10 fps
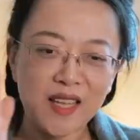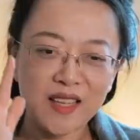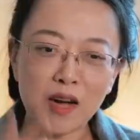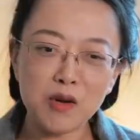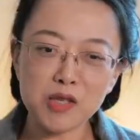
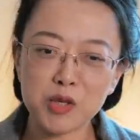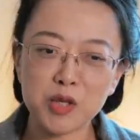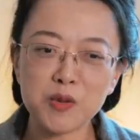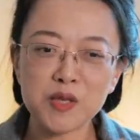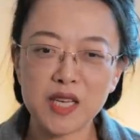That also
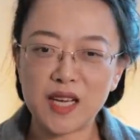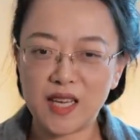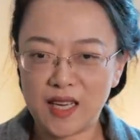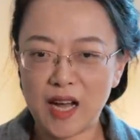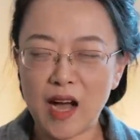shows
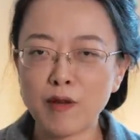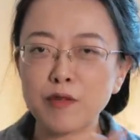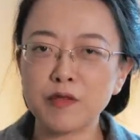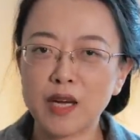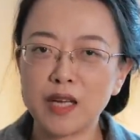half
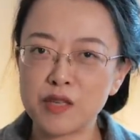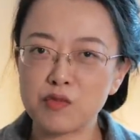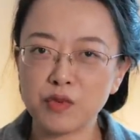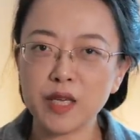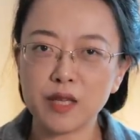of that
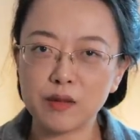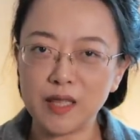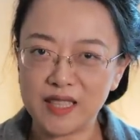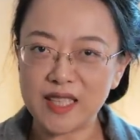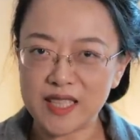is real
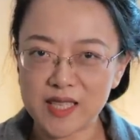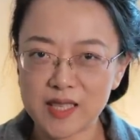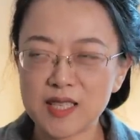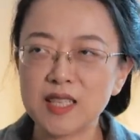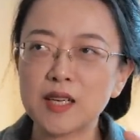at
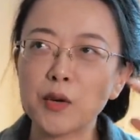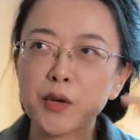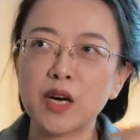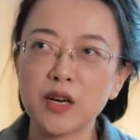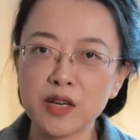least,
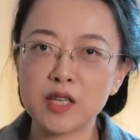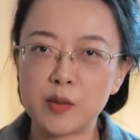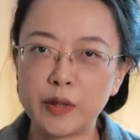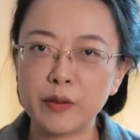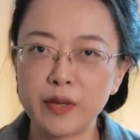or her
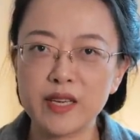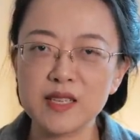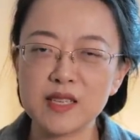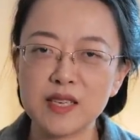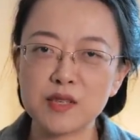
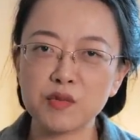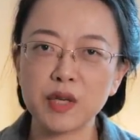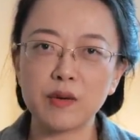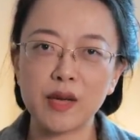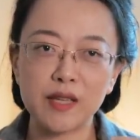experience is
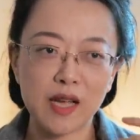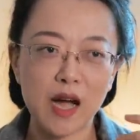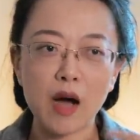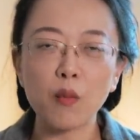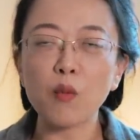real and
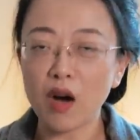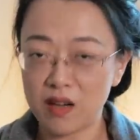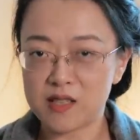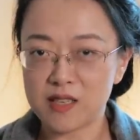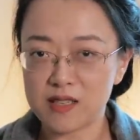
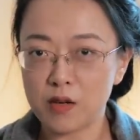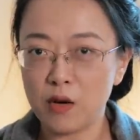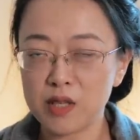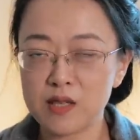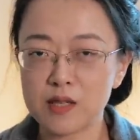us as
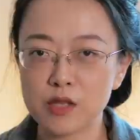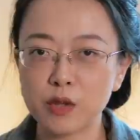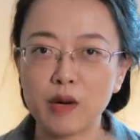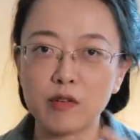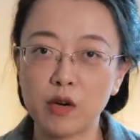audiences
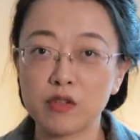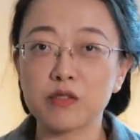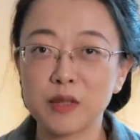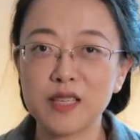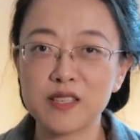who have gone
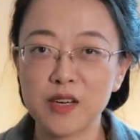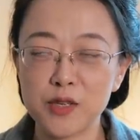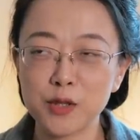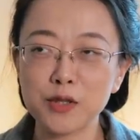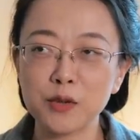through the
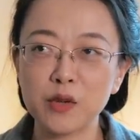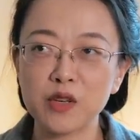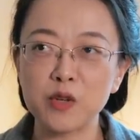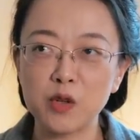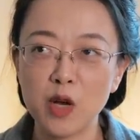entire journey with
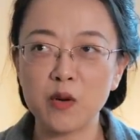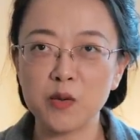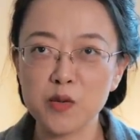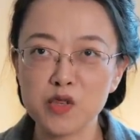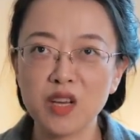her
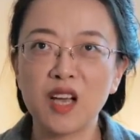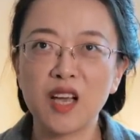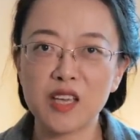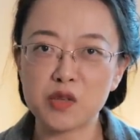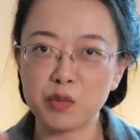knows
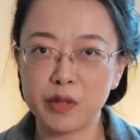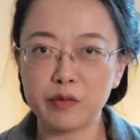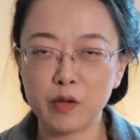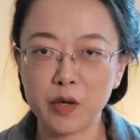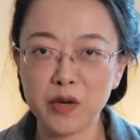it's
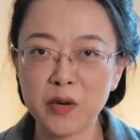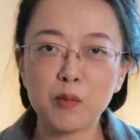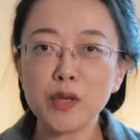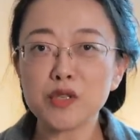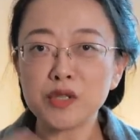real for
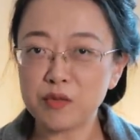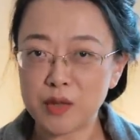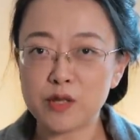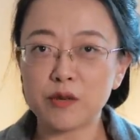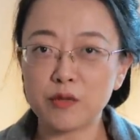her.To the
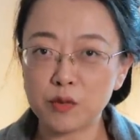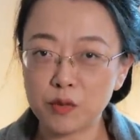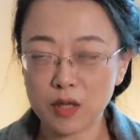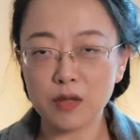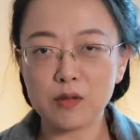rest of the
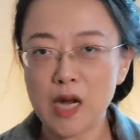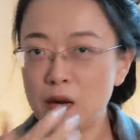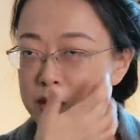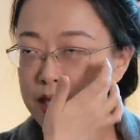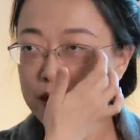world
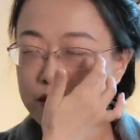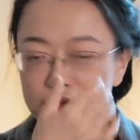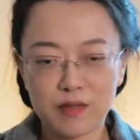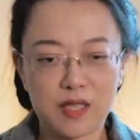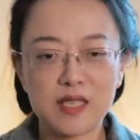outside of
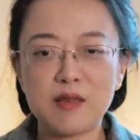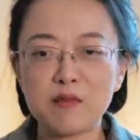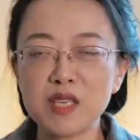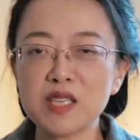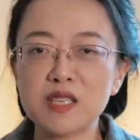this
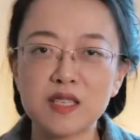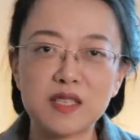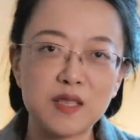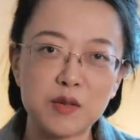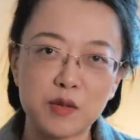
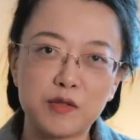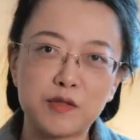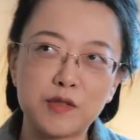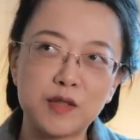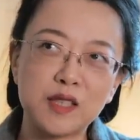immediate sort
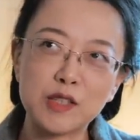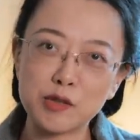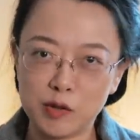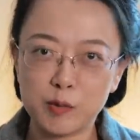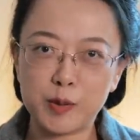of
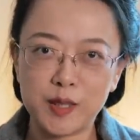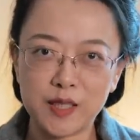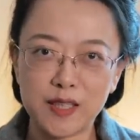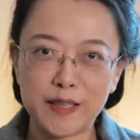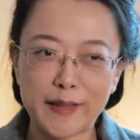group
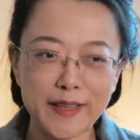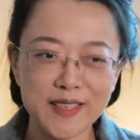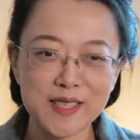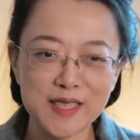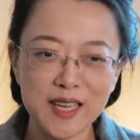that
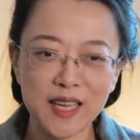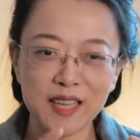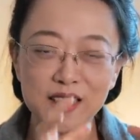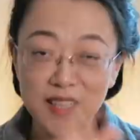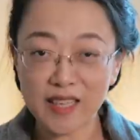is
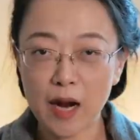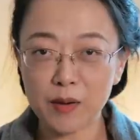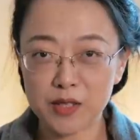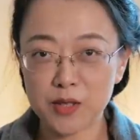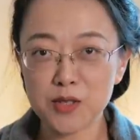the
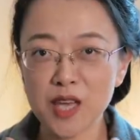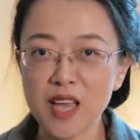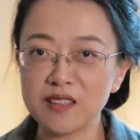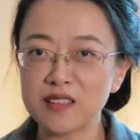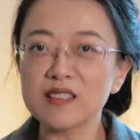characters
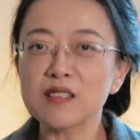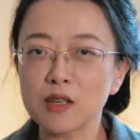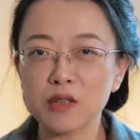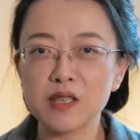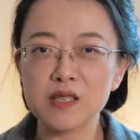and
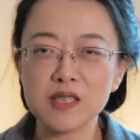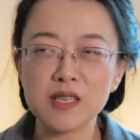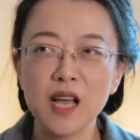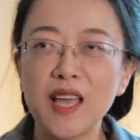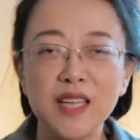
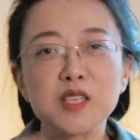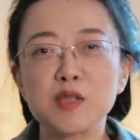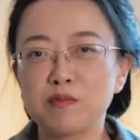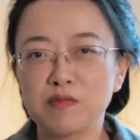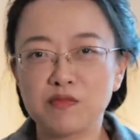audiences, it
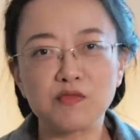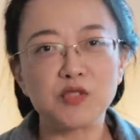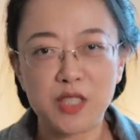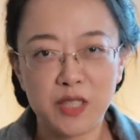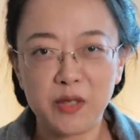is
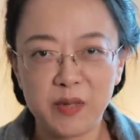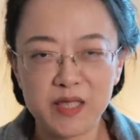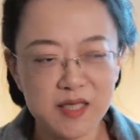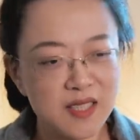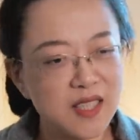
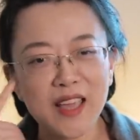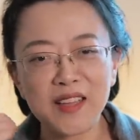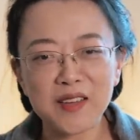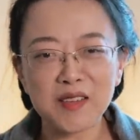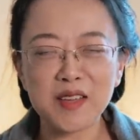ridiculous.
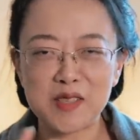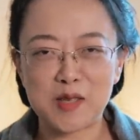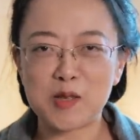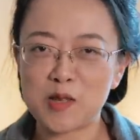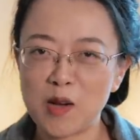And I think it's
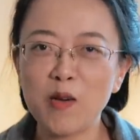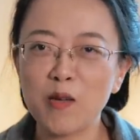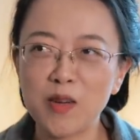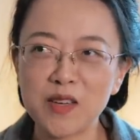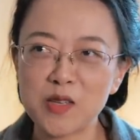
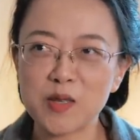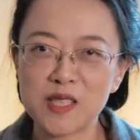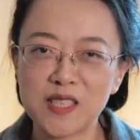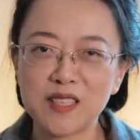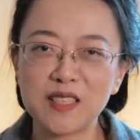so
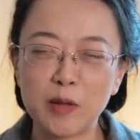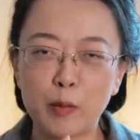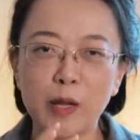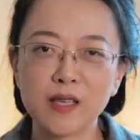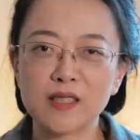interesting that they
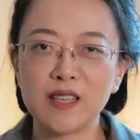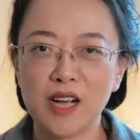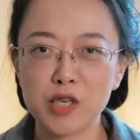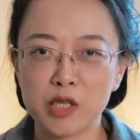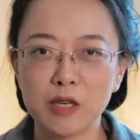picked
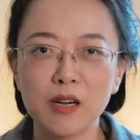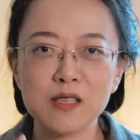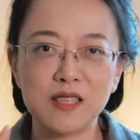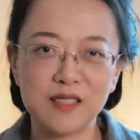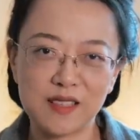that
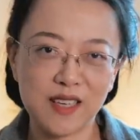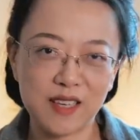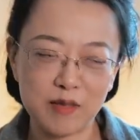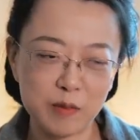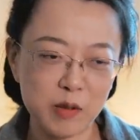shot and that
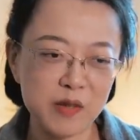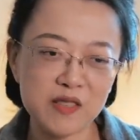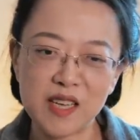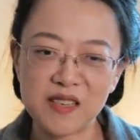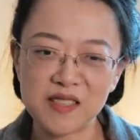kind of
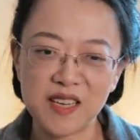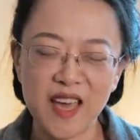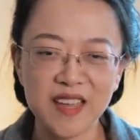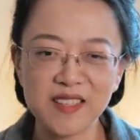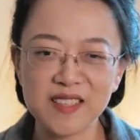moment as the
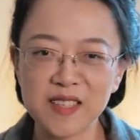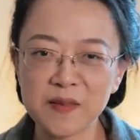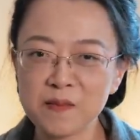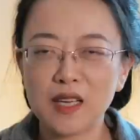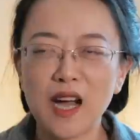
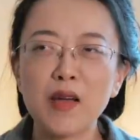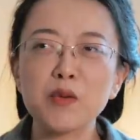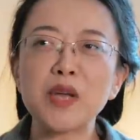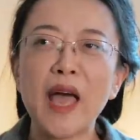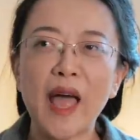ending. I
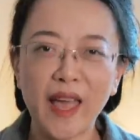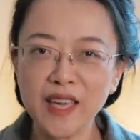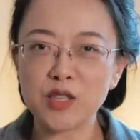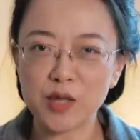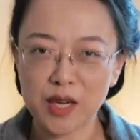would
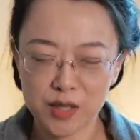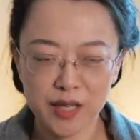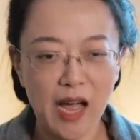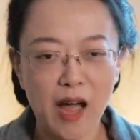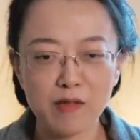hate to
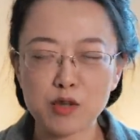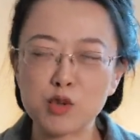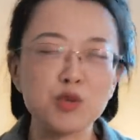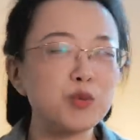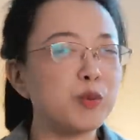actually have a
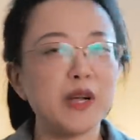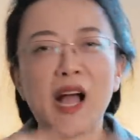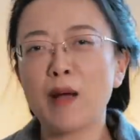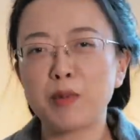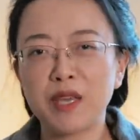super
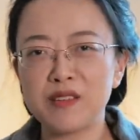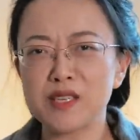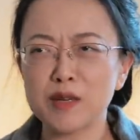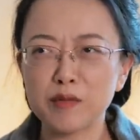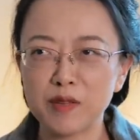happy
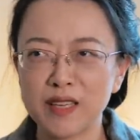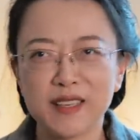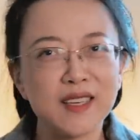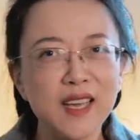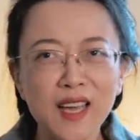ending of
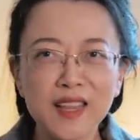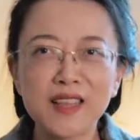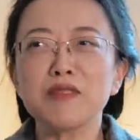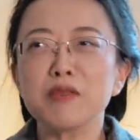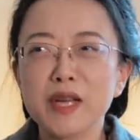like
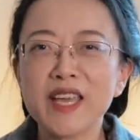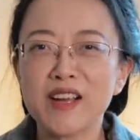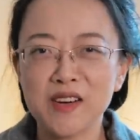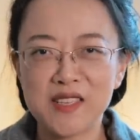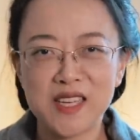they
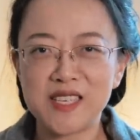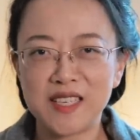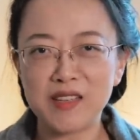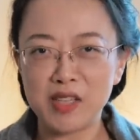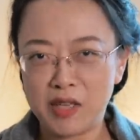
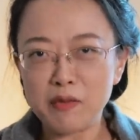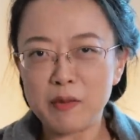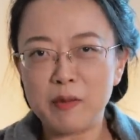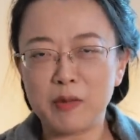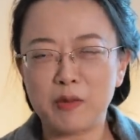reincarnated and they
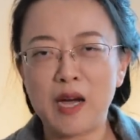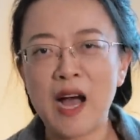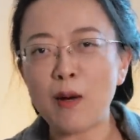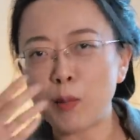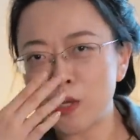remember what
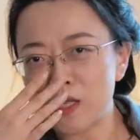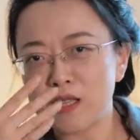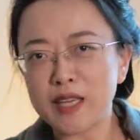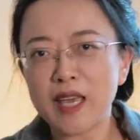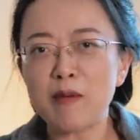happened
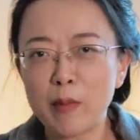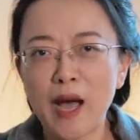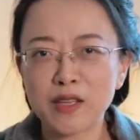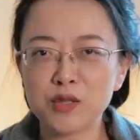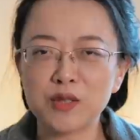and they came
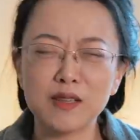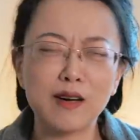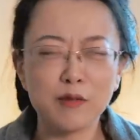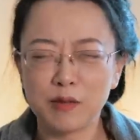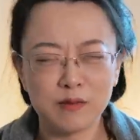back to their
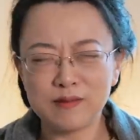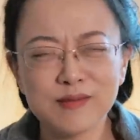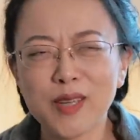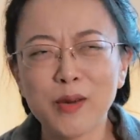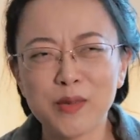love.
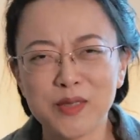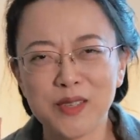No.